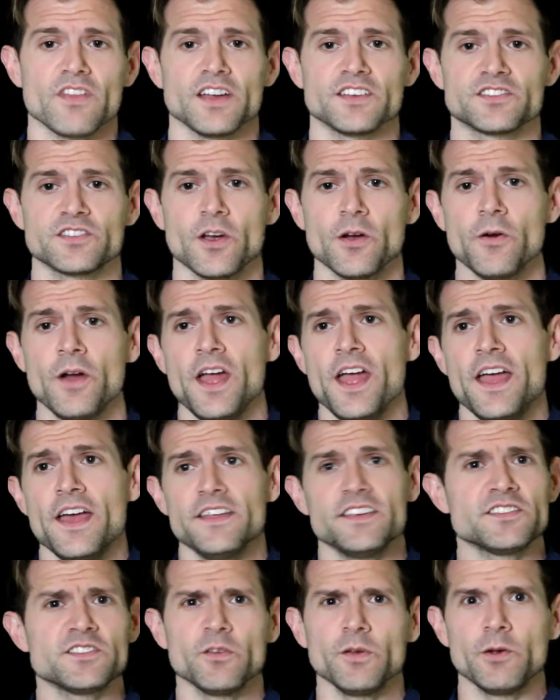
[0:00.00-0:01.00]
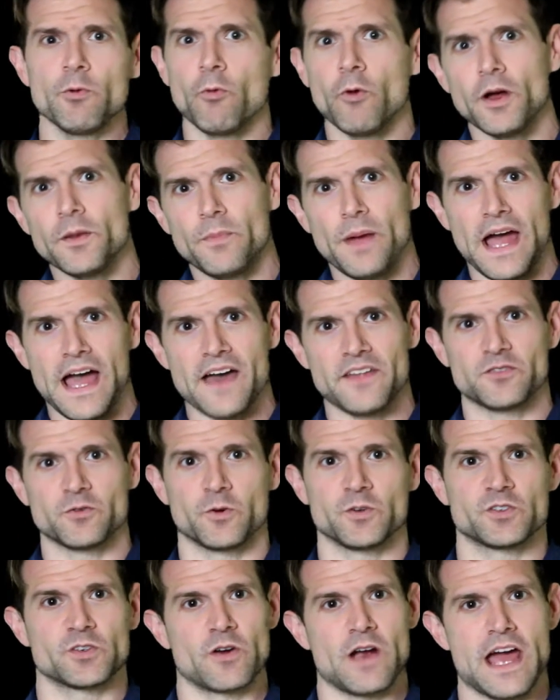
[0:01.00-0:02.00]
So this is only one path
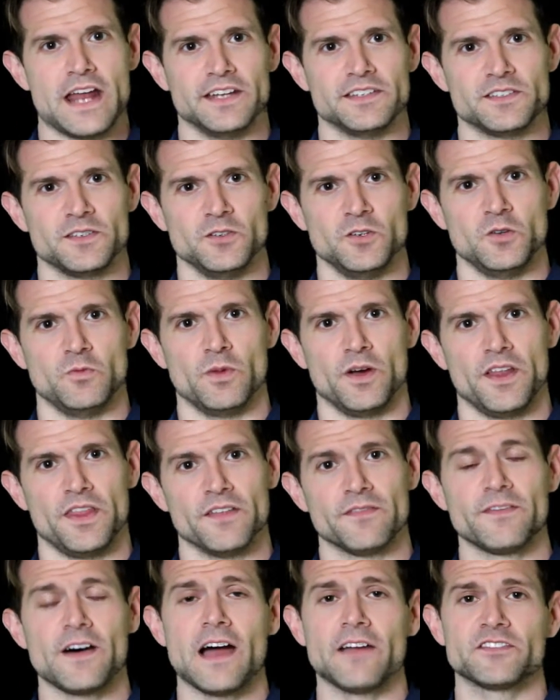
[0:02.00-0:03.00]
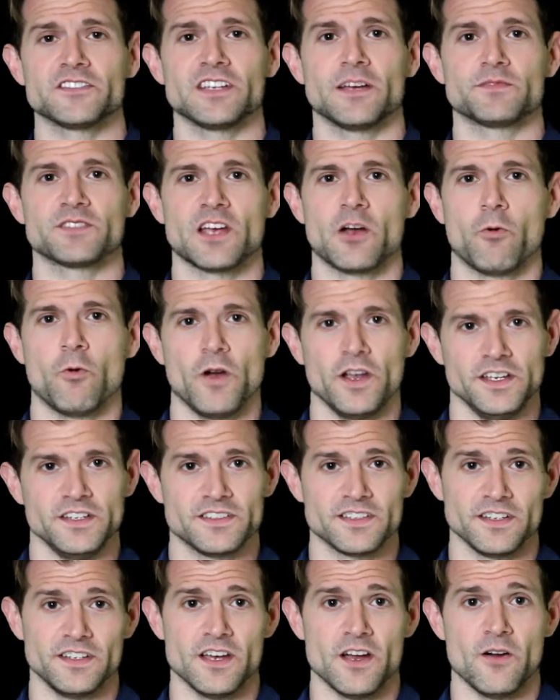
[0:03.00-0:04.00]
towards gratitude, but the five steps I want
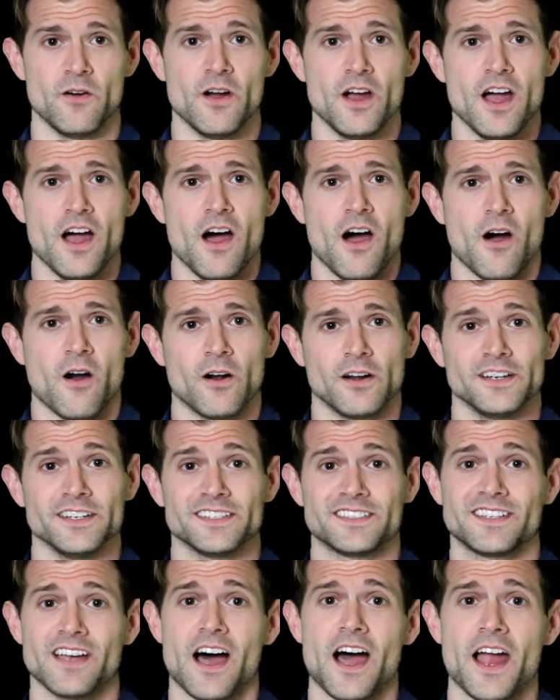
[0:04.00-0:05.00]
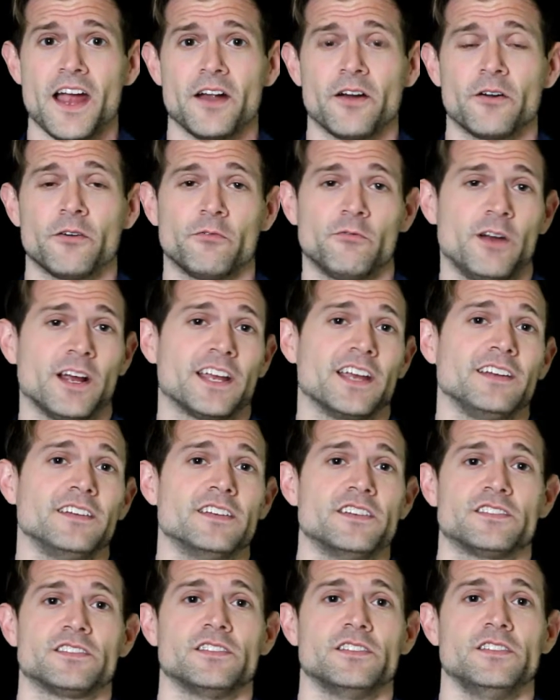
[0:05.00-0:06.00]
you to know are desire,
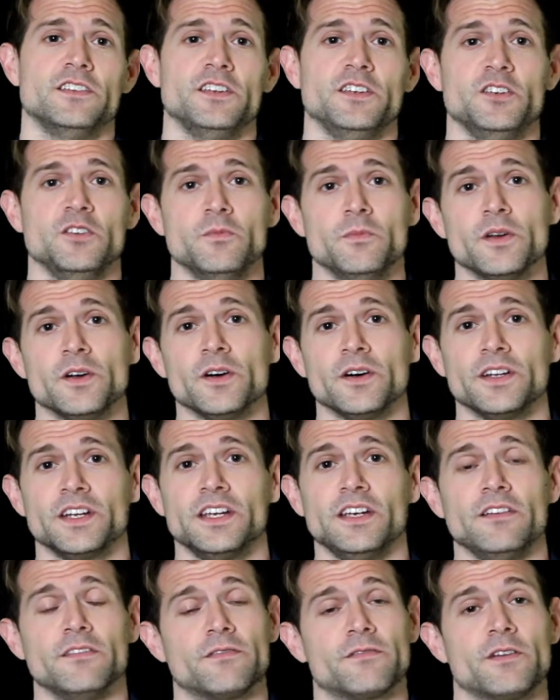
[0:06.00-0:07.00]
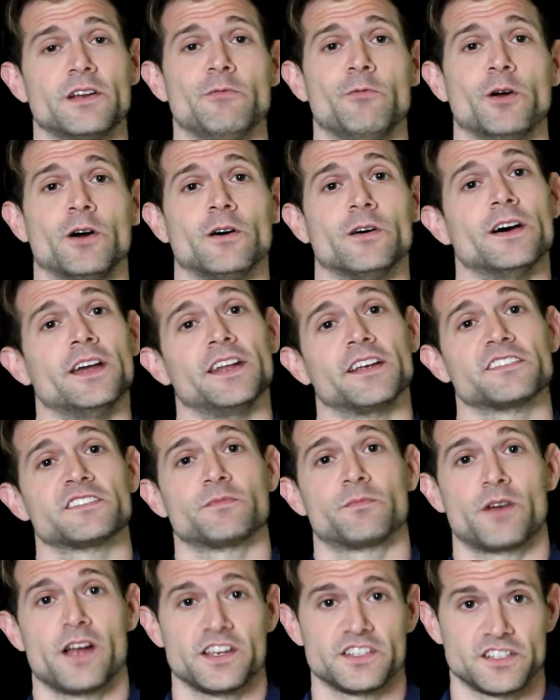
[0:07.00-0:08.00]
recognition, humility, free will, and
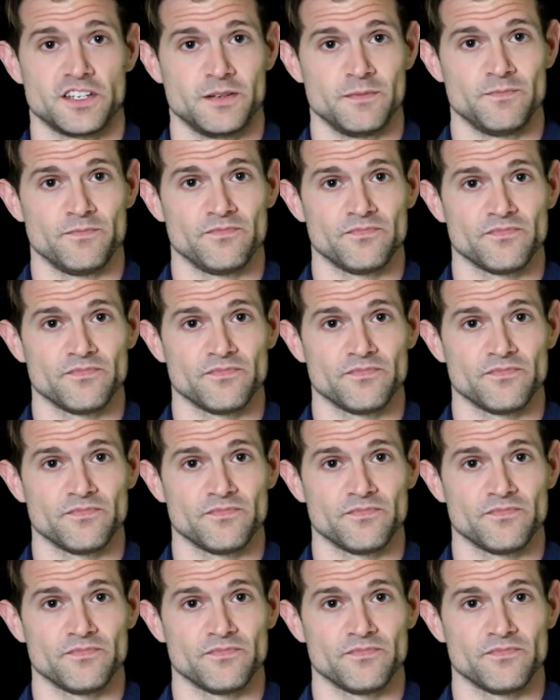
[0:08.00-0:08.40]
expression.